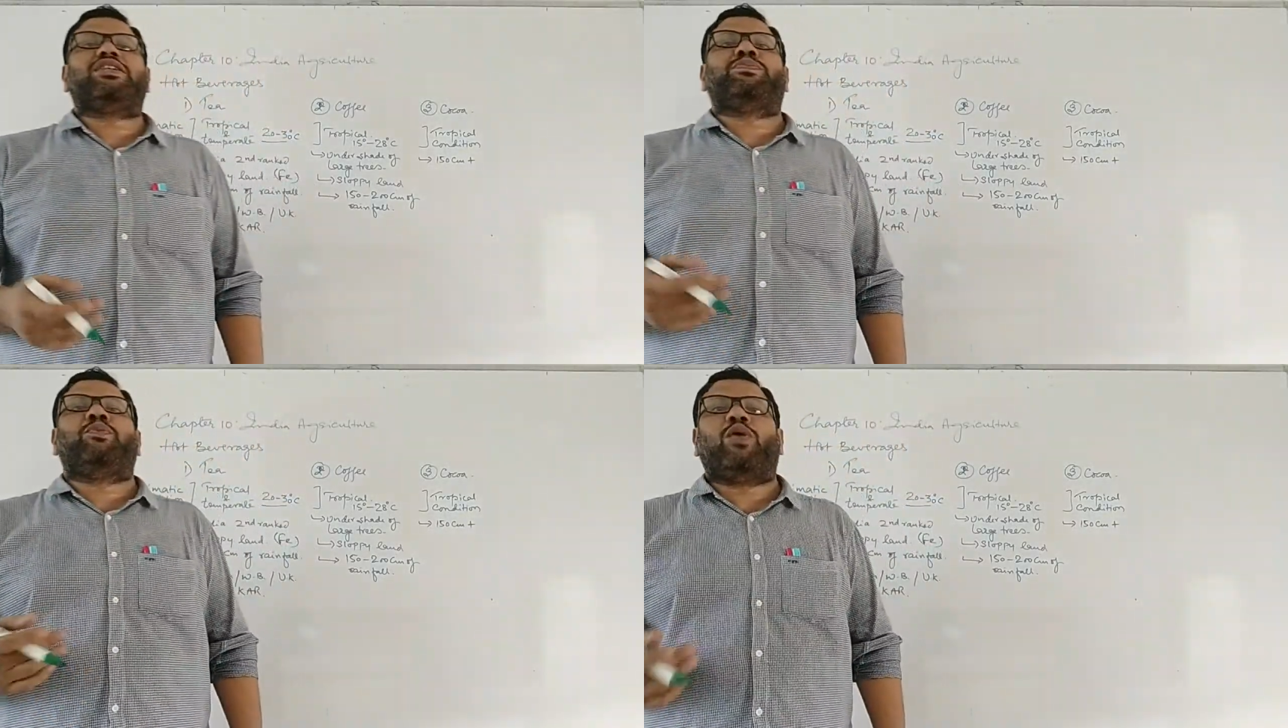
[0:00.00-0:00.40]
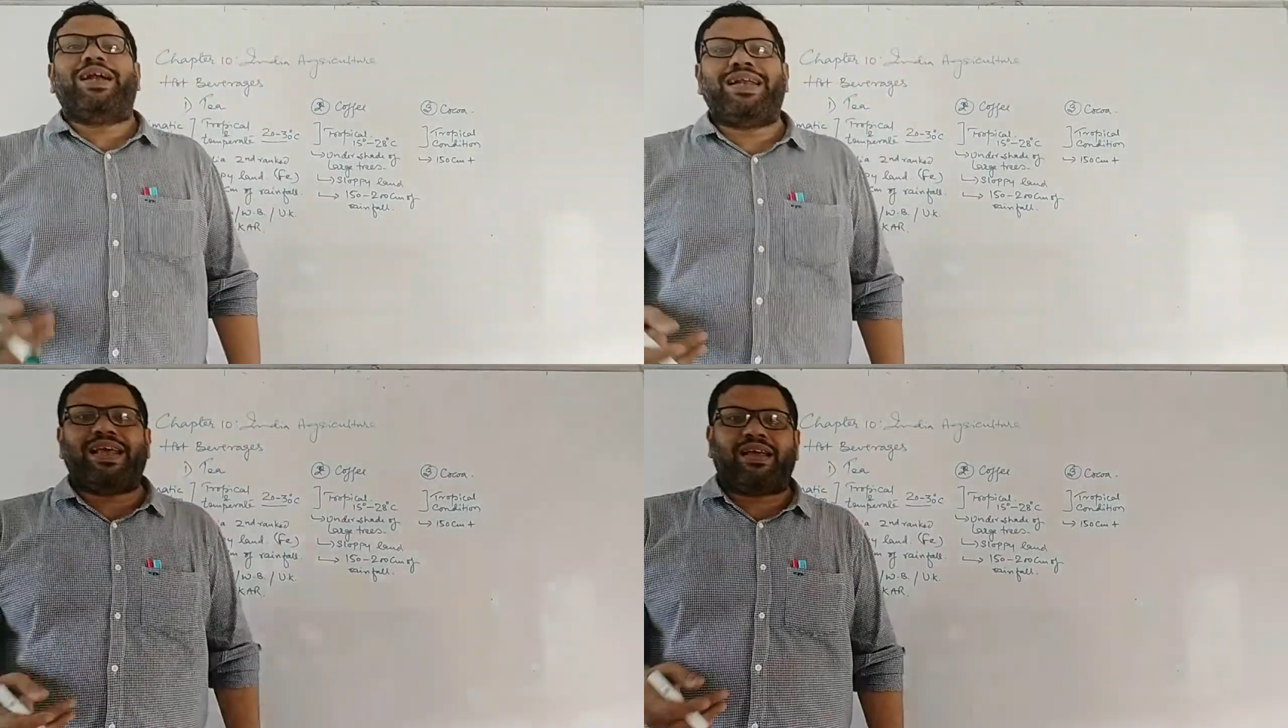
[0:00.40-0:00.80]

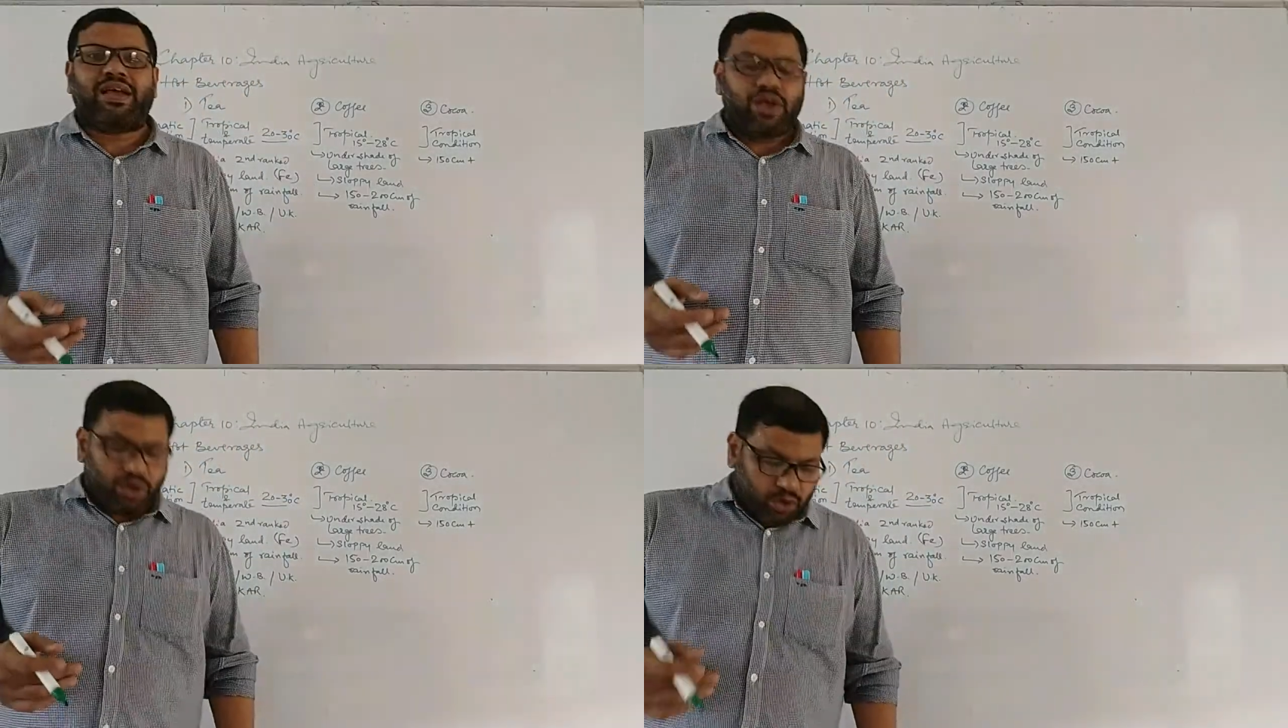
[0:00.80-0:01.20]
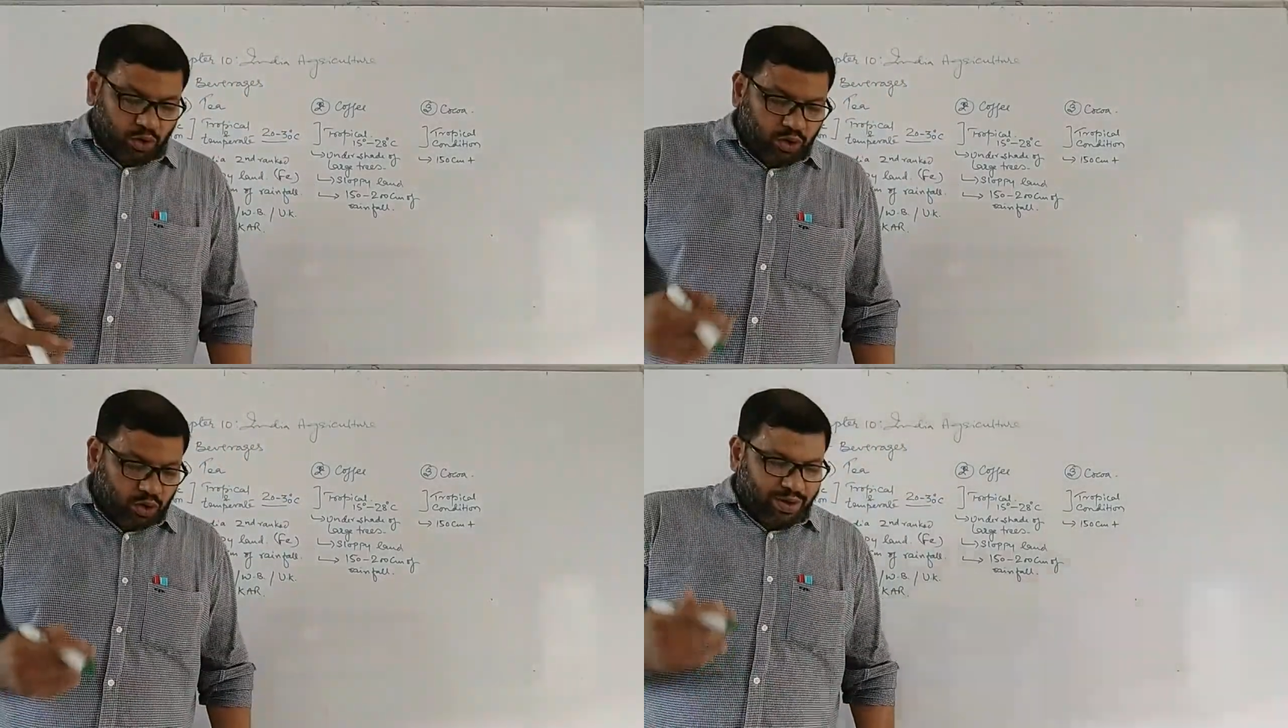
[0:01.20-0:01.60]
exploiting
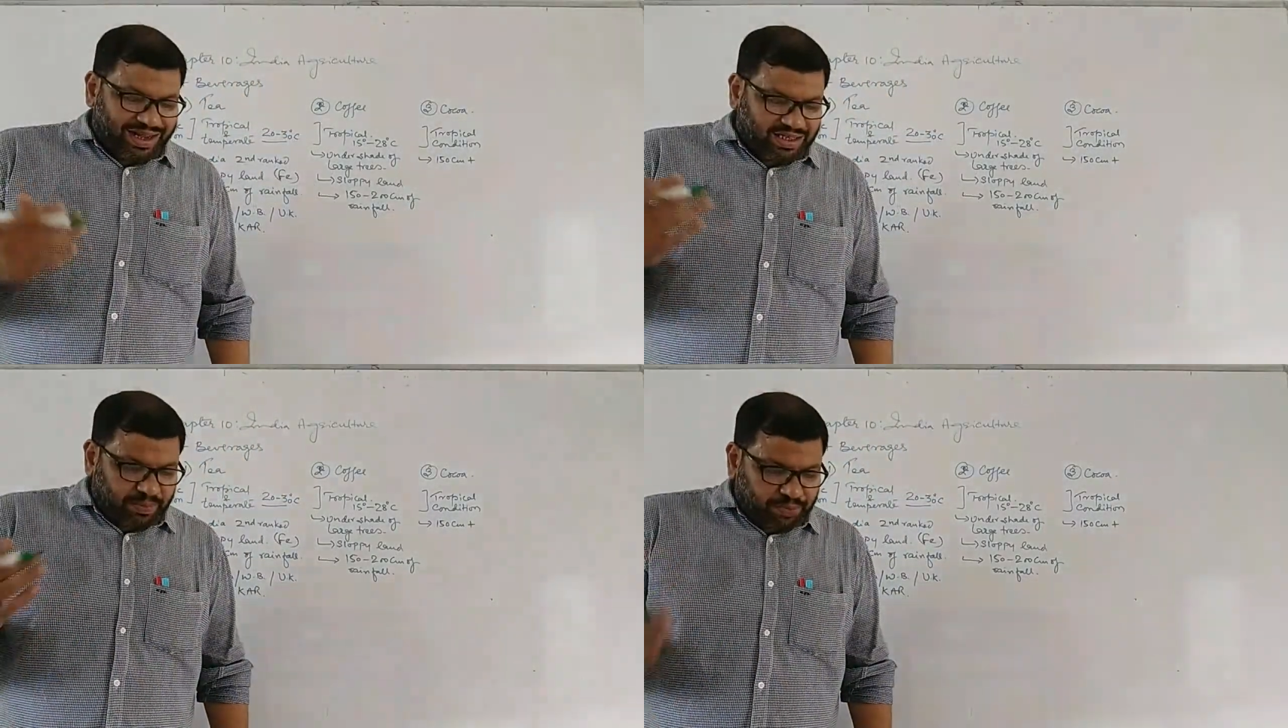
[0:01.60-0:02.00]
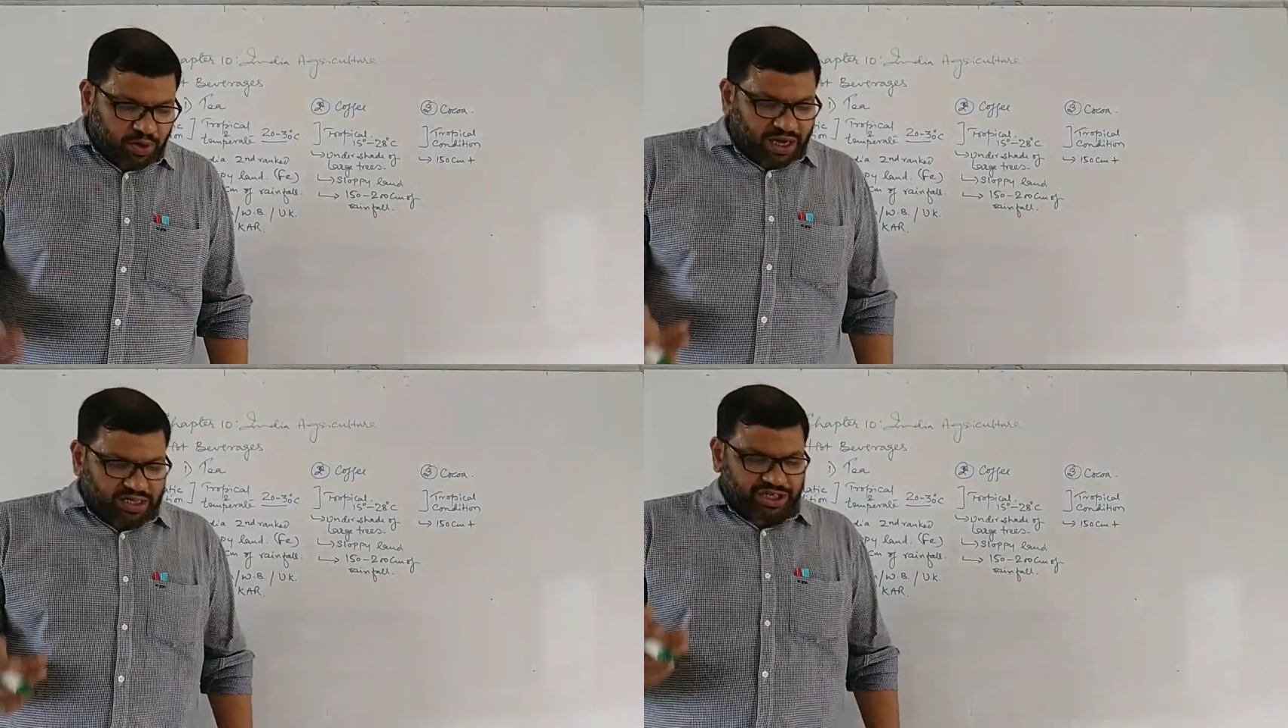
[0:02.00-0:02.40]
cocoa as a
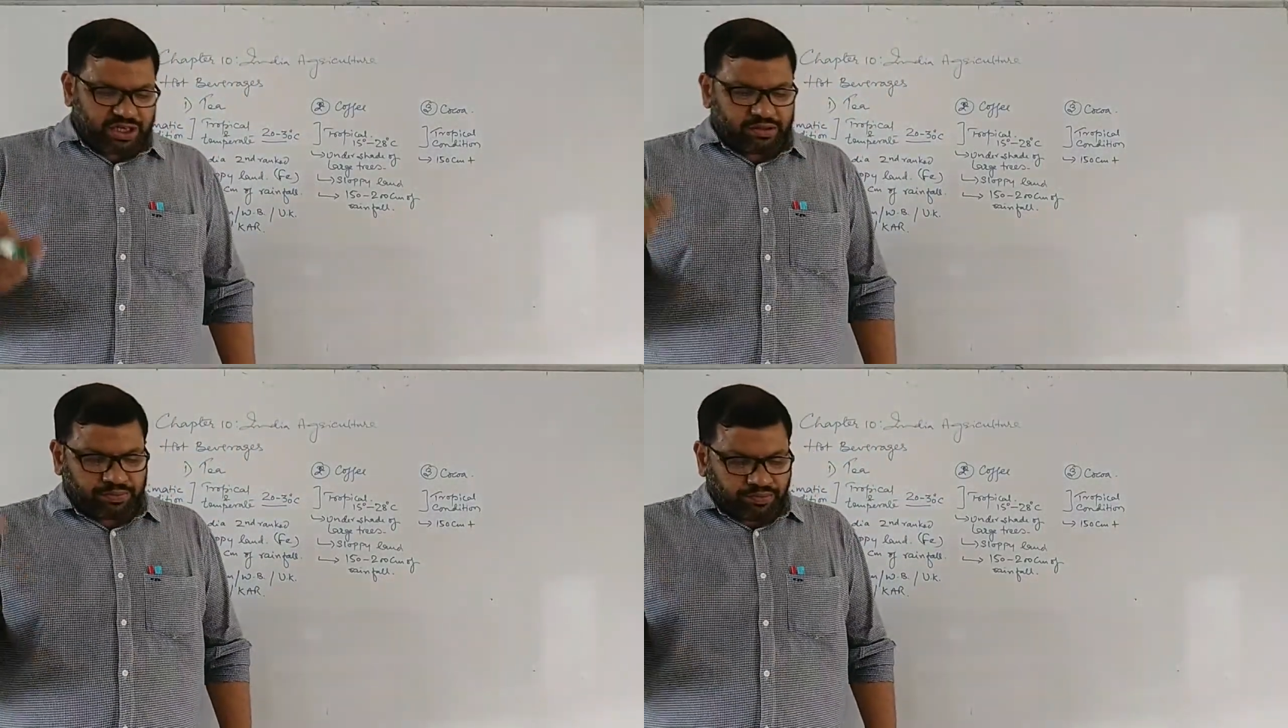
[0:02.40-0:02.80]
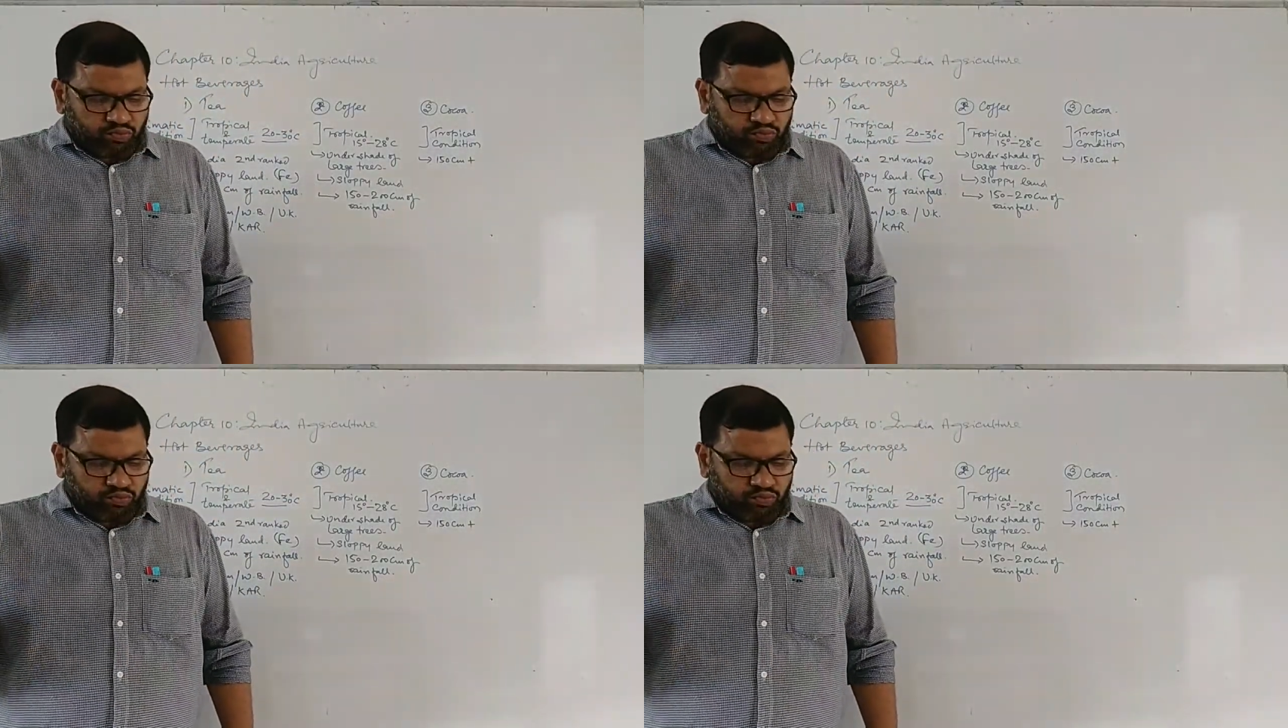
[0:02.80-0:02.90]
production,